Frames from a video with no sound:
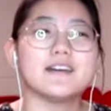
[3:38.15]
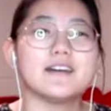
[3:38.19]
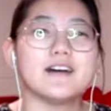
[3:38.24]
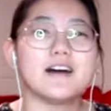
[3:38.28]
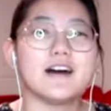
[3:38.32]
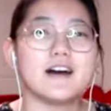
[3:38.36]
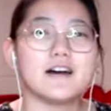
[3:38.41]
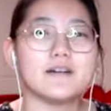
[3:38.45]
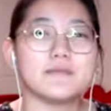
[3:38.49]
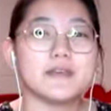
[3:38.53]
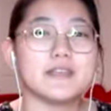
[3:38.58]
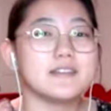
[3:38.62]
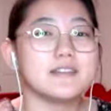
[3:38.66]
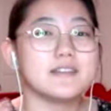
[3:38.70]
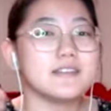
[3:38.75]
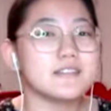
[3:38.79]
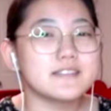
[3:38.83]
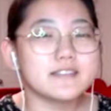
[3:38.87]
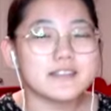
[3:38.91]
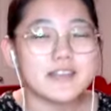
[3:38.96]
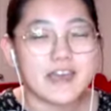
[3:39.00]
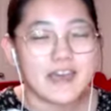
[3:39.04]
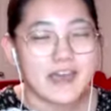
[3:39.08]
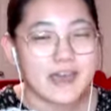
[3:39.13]
It
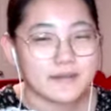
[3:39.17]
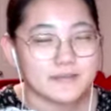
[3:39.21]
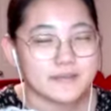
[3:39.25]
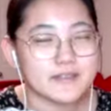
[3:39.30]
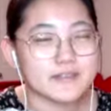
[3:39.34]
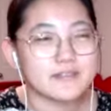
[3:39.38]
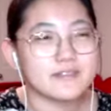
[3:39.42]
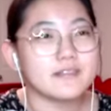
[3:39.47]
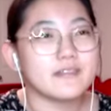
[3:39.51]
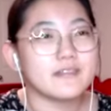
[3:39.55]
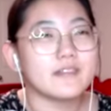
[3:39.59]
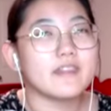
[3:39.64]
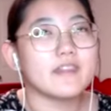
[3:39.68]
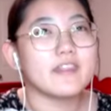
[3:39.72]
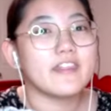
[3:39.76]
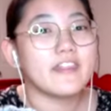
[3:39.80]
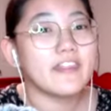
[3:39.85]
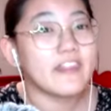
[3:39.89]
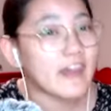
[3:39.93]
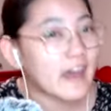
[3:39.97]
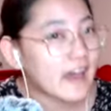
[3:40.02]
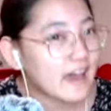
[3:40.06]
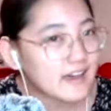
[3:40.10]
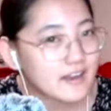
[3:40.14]
doesn't happen
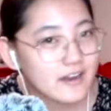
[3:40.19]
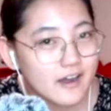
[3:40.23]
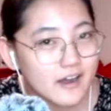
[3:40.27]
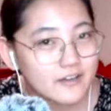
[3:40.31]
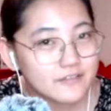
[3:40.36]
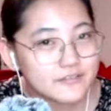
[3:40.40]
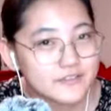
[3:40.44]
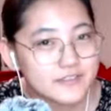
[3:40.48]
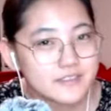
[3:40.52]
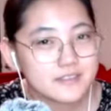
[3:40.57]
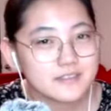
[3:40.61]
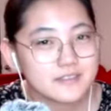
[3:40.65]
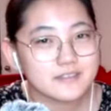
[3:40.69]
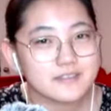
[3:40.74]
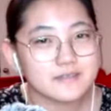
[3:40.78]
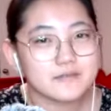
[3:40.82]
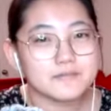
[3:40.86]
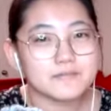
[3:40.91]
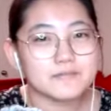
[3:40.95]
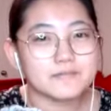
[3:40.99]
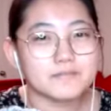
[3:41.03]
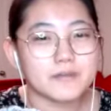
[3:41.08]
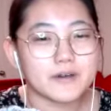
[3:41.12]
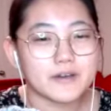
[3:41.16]
that
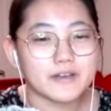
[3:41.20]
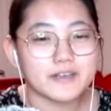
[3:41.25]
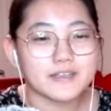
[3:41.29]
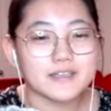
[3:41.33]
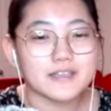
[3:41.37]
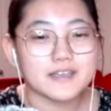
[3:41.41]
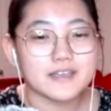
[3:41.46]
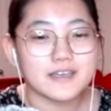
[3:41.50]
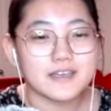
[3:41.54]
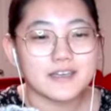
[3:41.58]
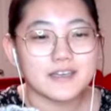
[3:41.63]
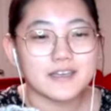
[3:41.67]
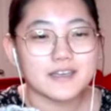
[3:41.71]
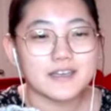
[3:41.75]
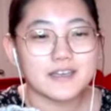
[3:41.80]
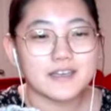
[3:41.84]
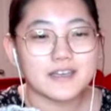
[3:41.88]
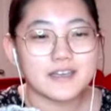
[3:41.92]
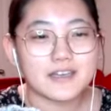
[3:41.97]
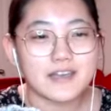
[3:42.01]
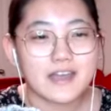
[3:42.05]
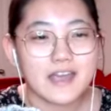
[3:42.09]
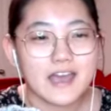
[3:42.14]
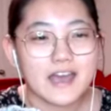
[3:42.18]
often, but
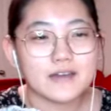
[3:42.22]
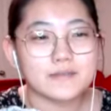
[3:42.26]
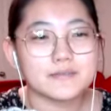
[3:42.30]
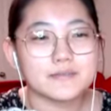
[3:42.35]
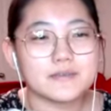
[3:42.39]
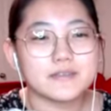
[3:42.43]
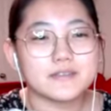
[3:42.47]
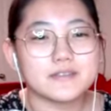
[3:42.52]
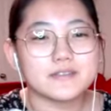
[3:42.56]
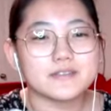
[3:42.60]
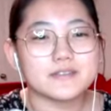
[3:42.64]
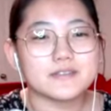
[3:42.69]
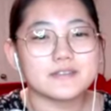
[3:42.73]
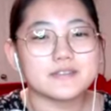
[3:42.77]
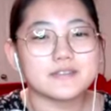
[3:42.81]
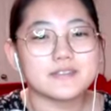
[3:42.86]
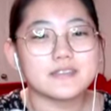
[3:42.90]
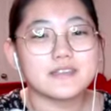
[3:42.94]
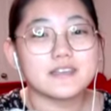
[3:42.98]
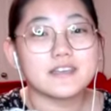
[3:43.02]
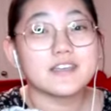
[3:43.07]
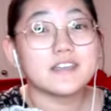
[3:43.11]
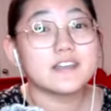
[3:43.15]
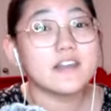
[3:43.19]
it happens
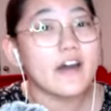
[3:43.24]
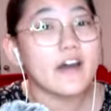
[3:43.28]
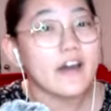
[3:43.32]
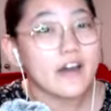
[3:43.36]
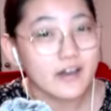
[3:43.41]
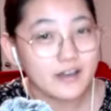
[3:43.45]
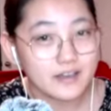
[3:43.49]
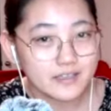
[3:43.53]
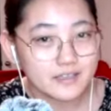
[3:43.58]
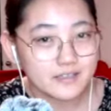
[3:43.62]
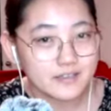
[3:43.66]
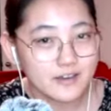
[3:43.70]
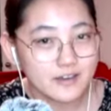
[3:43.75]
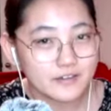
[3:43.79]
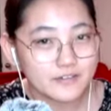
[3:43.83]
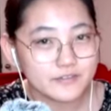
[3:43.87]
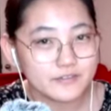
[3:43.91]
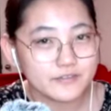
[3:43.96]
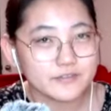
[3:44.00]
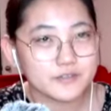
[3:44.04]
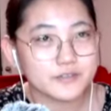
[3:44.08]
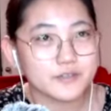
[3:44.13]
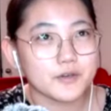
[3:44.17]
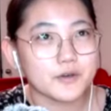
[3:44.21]
enough.
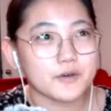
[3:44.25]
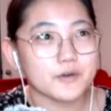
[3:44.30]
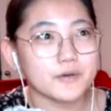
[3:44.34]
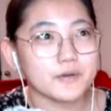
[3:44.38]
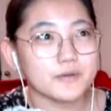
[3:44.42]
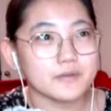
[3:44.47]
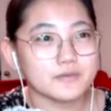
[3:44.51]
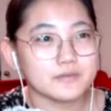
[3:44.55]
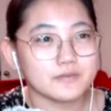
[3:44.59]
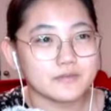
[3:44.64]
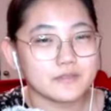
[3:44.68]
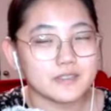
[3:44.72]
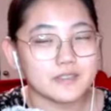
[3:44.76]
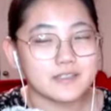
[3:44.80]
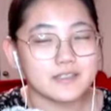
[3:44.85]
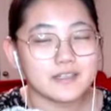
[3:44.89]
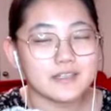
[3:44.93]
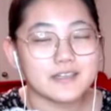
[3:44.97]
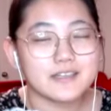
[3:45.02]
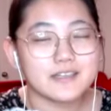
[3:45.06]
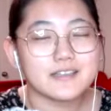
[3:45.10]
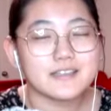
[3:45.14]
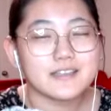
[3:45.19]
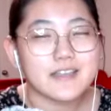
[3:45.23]
So
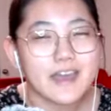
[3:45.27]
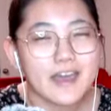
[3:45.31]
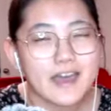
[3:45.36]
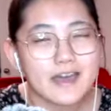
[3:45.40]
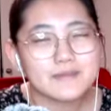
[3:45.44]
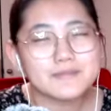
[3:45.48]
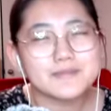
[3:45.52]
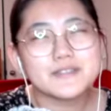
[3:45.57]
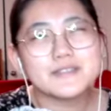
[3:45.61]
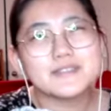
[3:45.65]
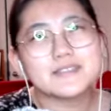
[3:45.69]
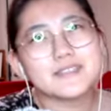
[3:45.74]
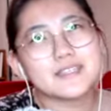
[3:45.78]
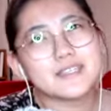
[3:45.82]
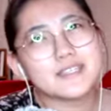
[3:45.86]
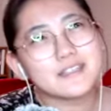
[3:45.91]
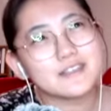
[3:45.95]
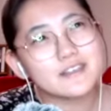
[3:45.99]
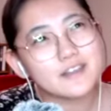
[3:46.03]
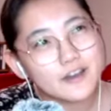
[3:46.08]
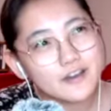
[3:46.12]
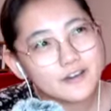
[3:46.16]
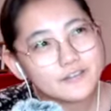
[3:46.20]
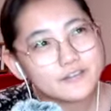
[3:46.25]
it happens
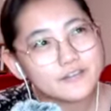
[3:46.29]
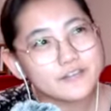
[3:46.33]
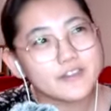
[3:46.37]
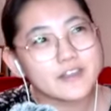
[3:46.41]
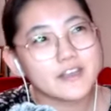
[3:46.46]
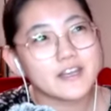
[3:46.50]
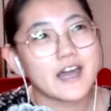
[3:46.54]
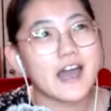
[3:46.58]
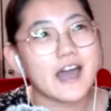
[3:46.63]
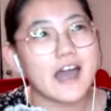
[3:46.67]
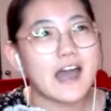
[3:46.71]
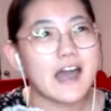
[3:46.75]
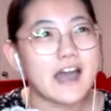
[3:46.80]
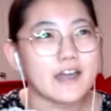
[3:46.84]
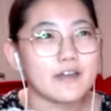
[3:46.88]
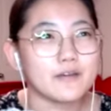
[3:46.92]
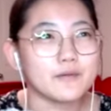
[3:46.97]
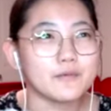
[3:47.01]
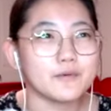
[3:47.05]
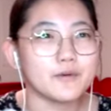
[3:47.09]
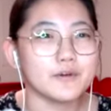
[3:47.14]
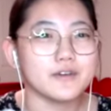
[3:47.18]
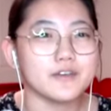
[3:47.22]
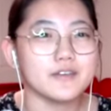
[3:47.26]
enough that I
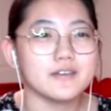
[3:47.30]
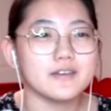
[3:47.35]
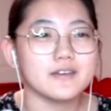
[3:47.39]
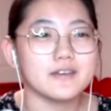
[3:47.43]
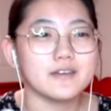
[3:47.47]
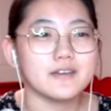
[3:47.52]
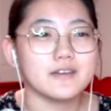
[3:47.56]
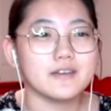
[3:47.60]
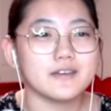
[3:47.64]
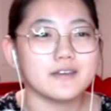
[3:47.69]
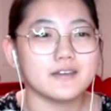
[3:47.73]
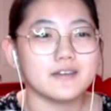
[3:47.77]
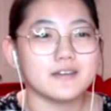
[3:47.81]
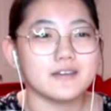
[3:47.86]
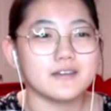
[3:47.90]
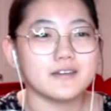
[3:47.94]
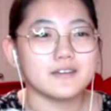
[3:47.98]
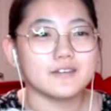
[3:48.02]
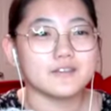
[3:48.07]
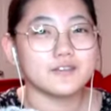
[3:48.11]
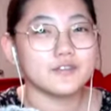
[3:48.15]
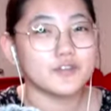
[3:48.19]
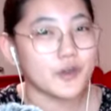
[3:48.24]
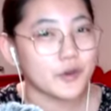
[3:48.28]
would
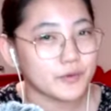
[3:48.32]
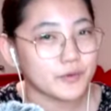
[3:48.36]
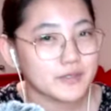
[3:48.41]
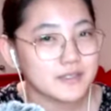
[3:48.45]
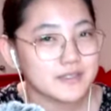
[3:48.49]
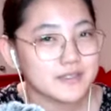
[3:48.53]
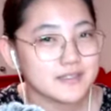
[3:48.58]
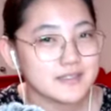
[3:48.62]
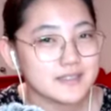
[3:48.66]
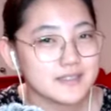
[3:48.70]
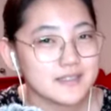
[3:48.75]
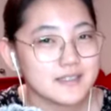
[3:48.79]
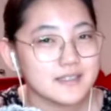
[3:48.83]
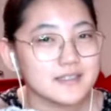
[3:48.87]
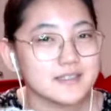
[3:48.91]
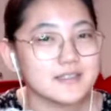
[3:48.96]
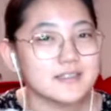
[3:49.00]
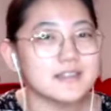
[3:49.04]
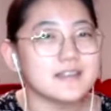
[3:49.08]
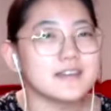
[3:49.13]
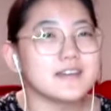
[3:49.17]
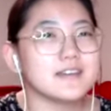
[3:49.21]
notice it,